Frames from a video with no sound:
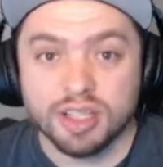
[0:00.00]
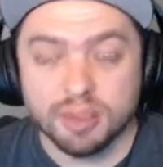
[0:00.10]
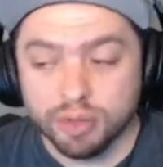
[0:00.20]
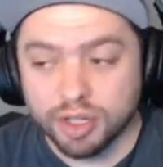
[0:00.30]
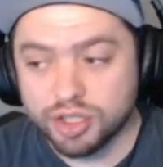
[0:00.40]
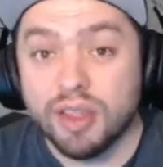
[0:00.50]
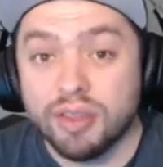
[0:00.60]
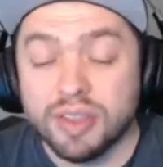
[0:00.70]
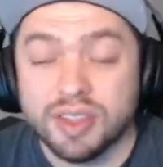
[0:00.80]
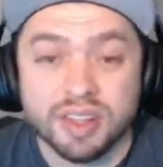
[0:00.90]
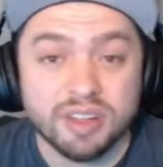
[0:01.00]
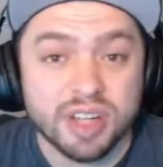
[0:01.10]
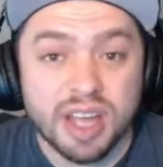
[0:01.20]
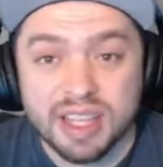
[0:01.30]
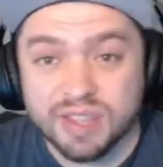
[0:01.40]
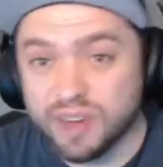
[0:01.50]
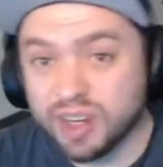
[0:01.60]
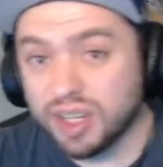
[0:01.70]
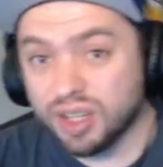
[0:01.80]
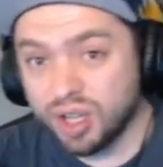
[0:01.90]
the bridge. This dungeon has
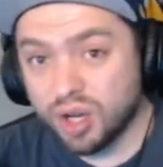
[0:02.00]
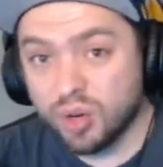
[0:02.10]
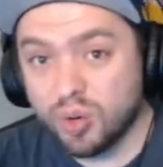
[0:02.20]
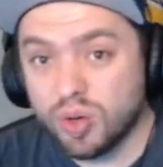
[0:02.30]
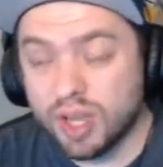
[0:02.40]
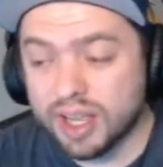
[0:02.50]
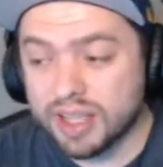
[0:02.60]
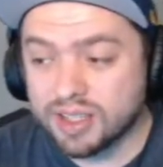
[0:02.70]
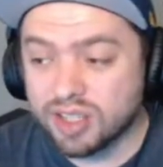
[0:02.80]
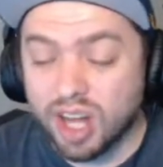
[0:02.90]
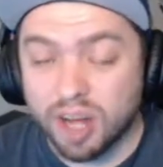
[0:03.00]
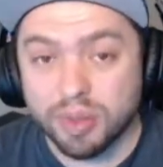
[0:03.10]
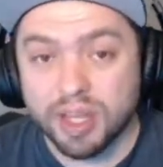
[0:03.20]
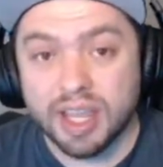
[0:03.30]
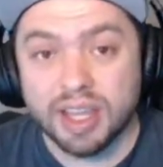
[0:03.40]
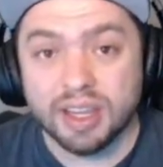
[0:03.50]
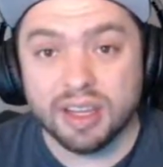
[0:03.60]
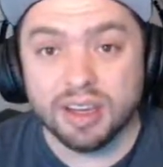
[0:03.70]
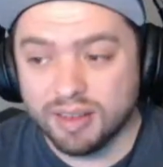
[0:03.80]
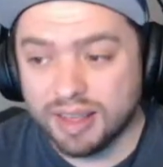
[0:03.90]
very low,
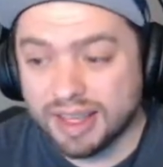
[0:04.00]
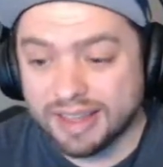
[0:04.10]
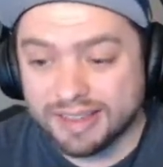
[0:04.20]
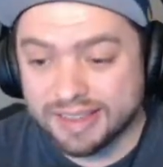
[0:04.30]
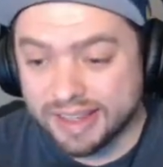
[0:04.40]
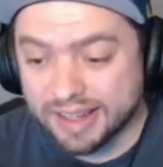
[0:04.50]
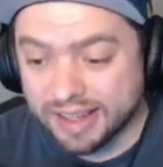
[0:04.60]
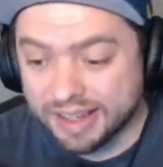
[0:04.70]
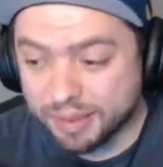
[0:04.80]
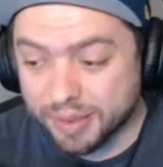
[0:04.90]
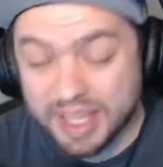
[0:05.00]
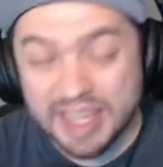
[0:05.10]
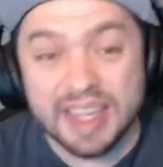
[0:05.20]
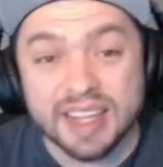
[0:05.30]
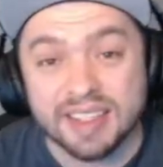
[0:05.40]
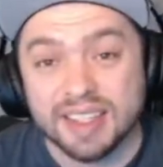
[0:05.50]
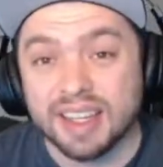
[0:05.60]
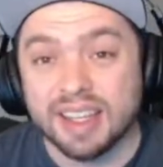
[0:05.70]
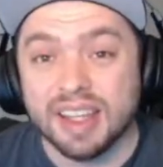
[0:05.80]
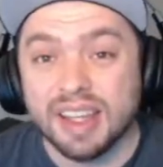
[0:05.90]
complicated, mechanics in
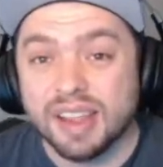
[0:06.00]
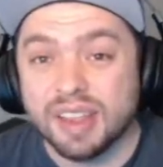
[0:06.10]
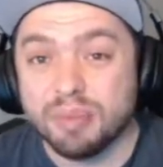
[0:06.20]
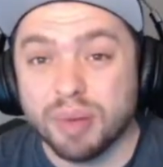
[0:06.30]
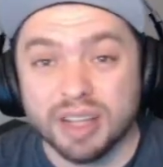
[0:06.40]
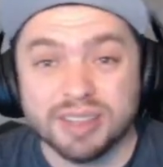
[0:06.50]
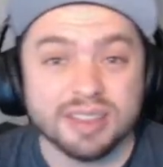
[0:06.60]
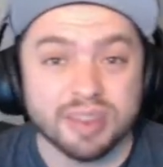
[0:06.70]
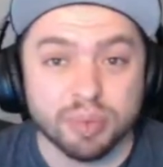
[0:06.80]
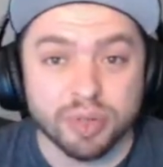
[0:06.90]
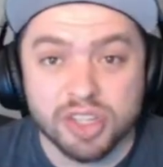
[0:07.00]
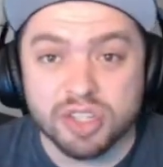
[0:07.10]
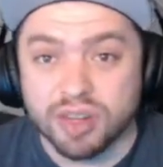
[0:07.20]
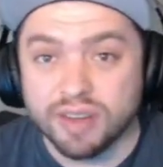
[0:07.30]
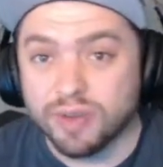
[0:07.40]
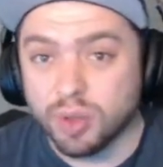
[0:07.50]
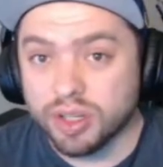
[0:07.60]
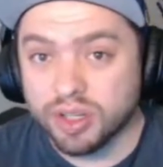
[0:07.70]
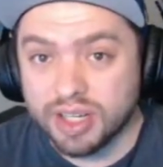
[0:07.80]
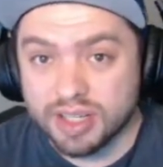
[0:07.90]
it. The bosses are pretty straightforward.
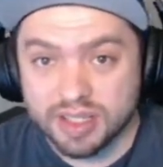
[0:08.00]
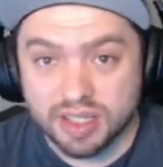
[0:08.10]
They're easy to